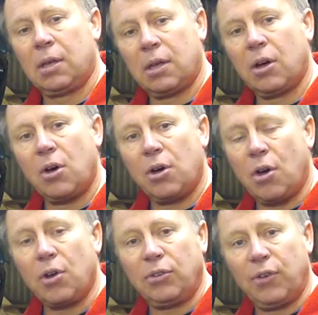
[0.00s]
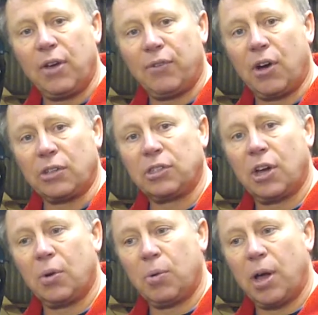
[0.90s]
on his VFR.
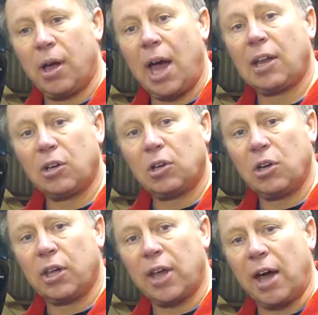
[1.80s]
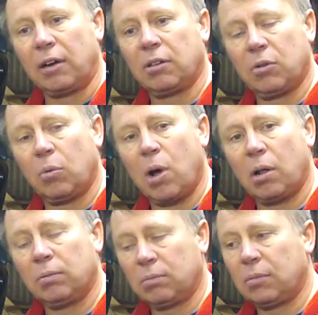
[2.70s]
So I had a good look at that, and I thought,
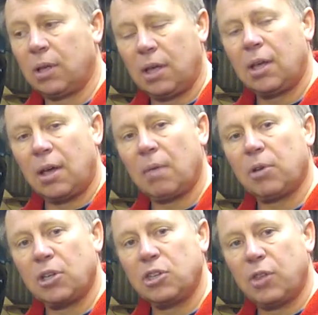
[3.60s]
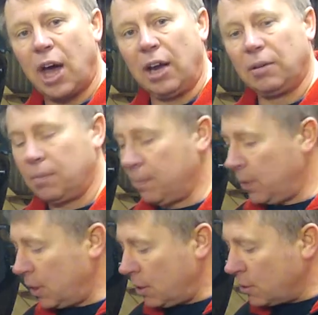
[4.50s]
well, I'm going to do that.
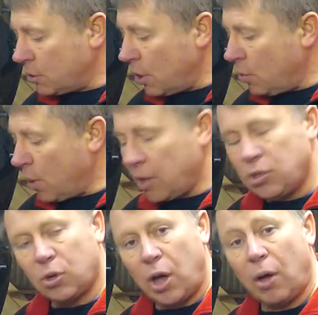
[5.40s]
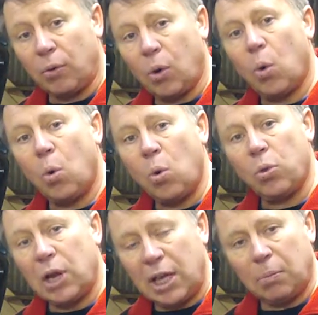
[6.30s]
So I took out all
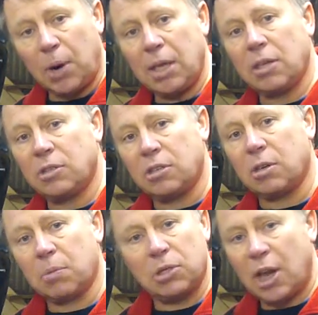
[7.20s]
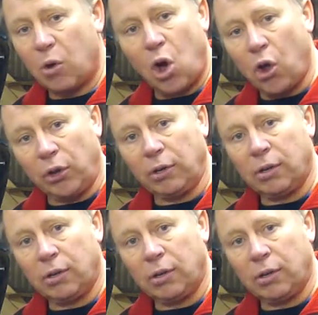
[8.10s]
the link braking system is now gone.